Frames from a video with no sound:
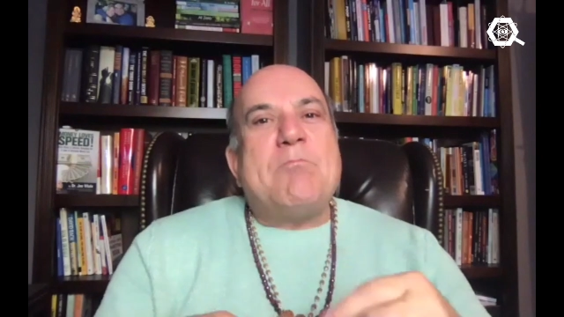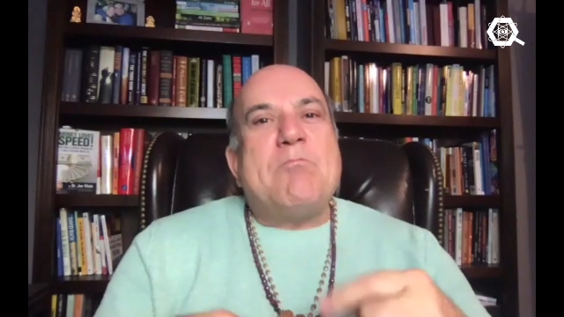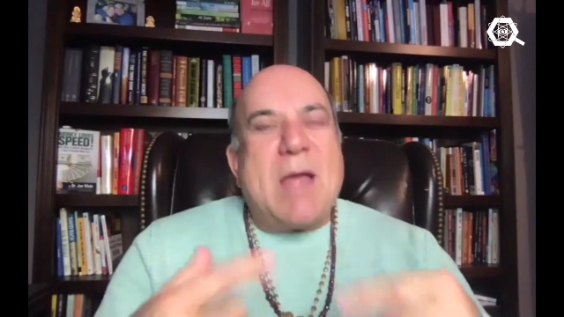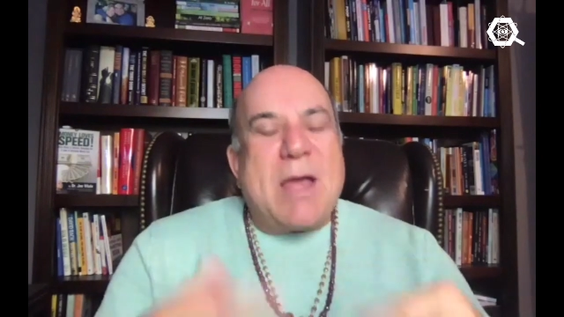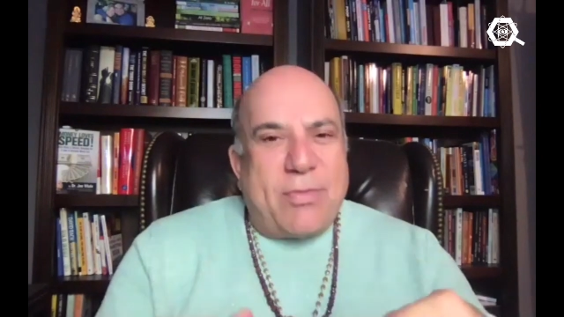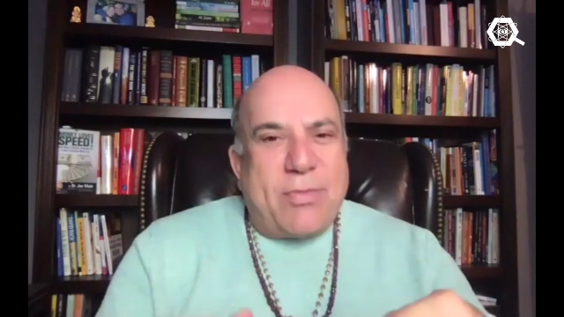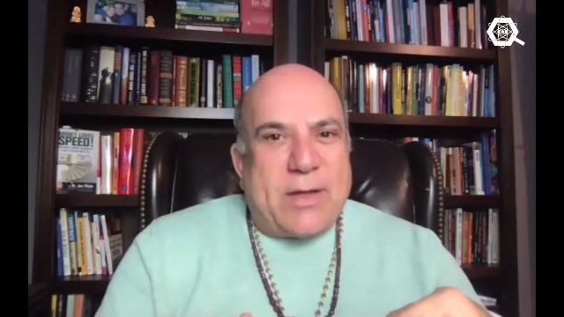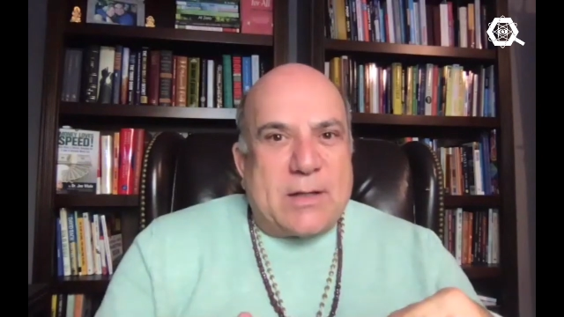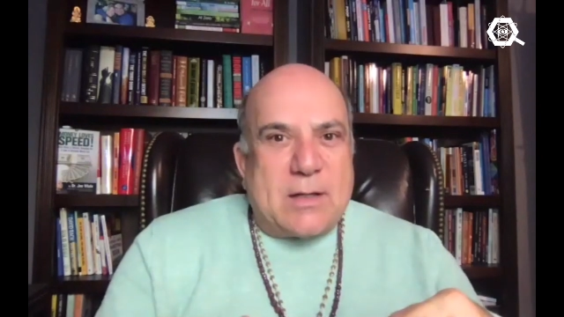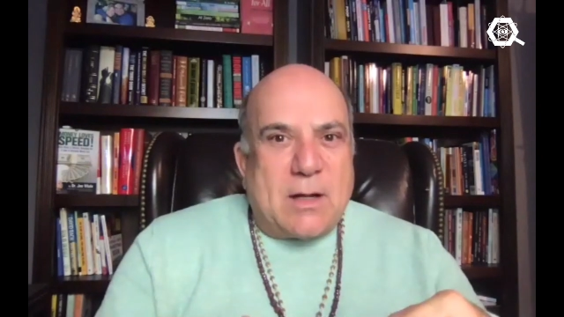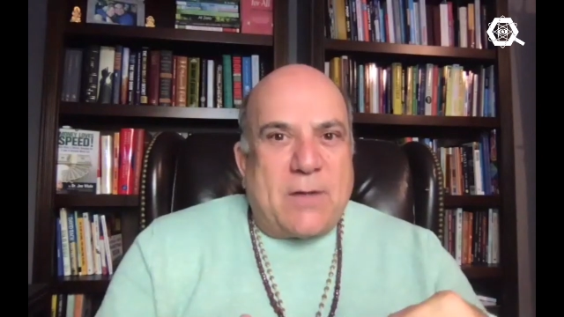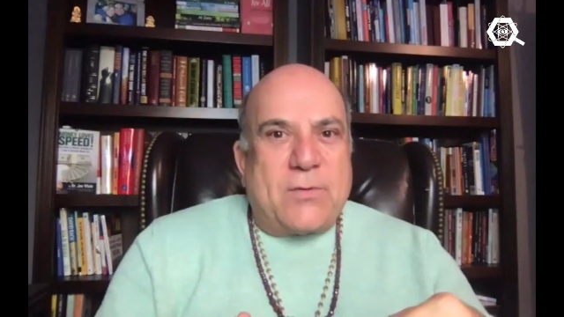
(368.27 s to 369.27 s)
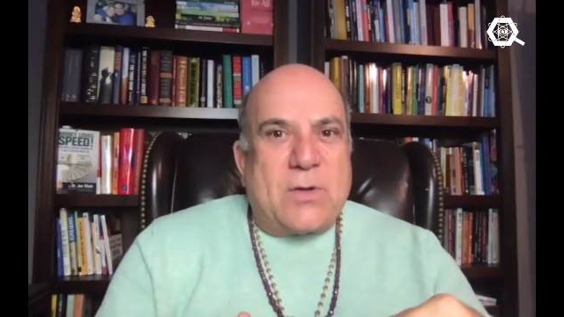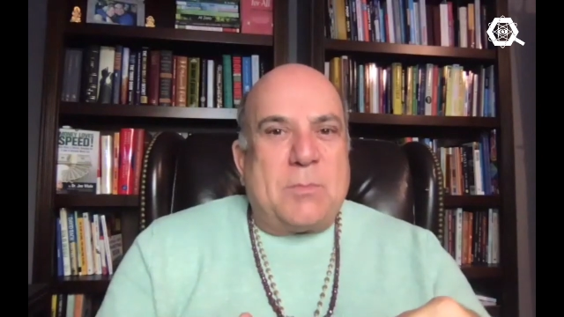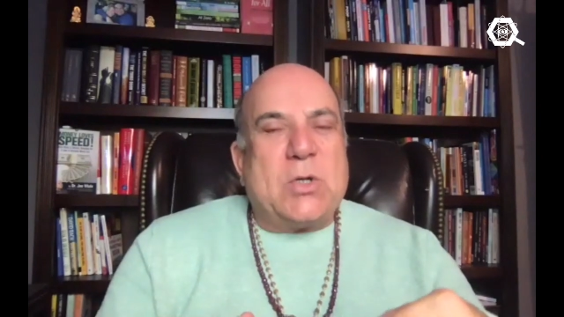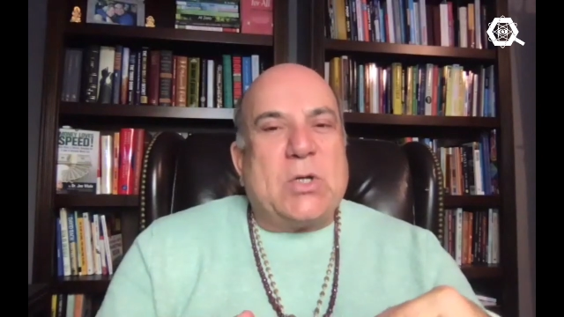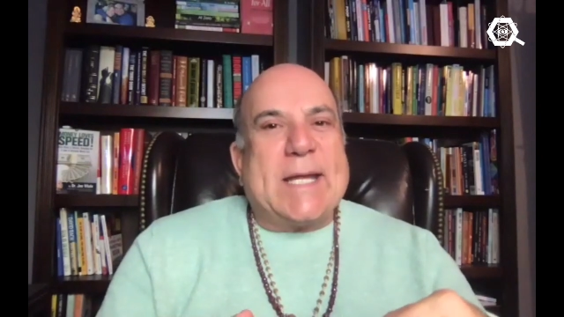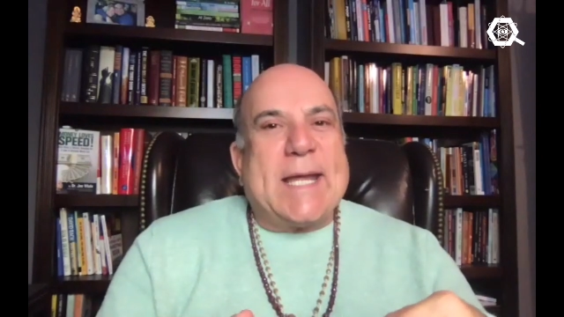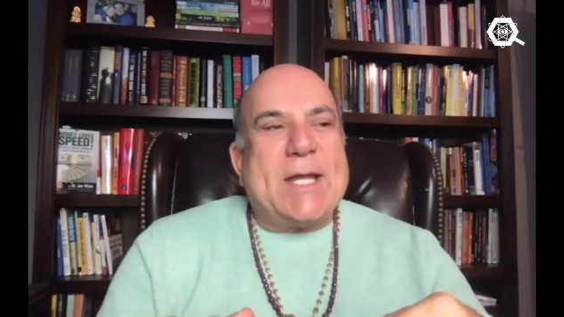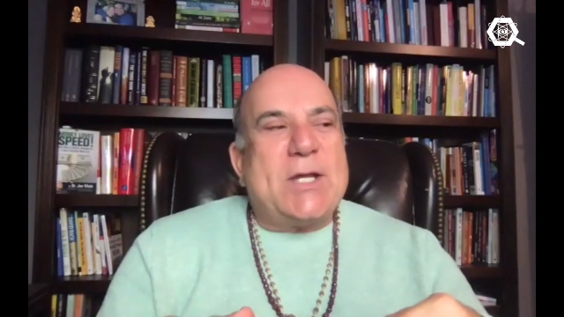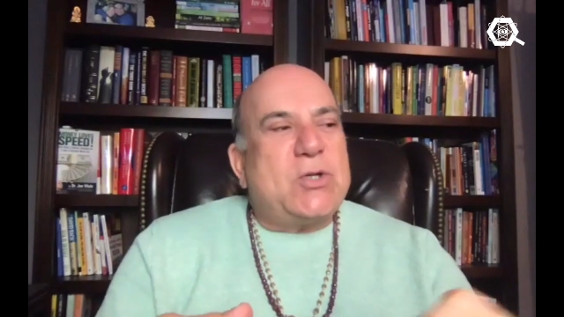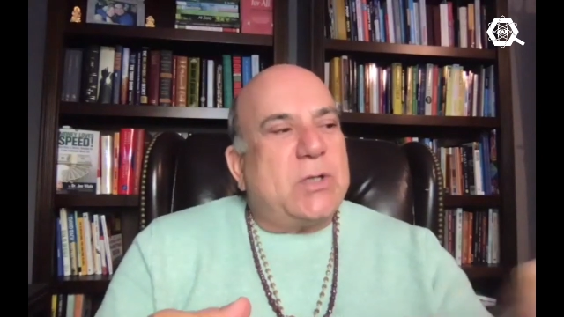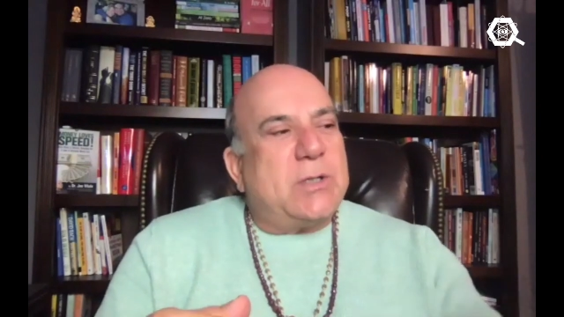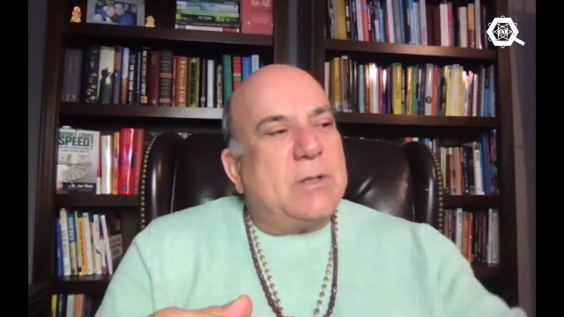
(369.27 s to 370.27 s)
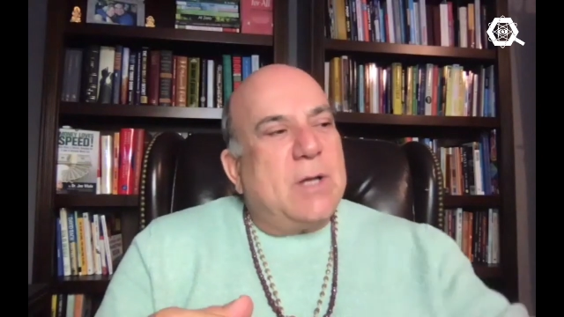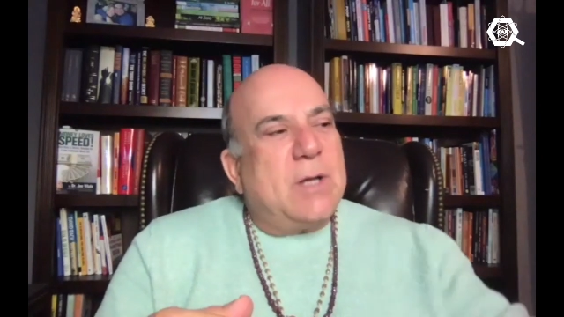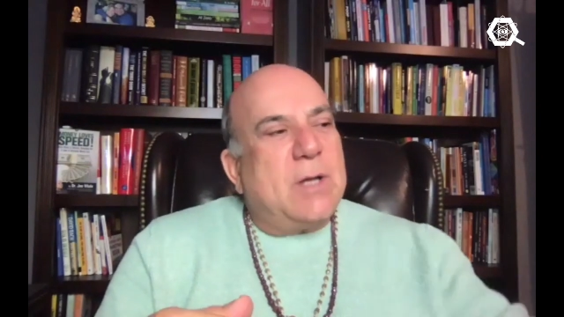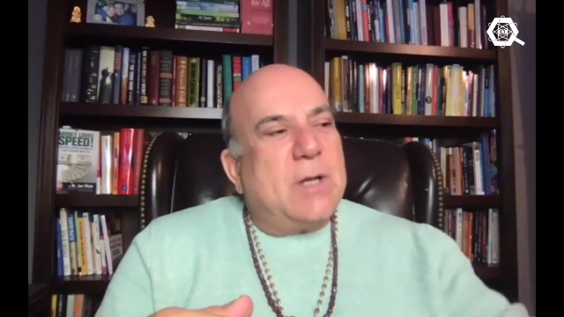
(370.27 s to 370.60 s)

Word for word: method of communication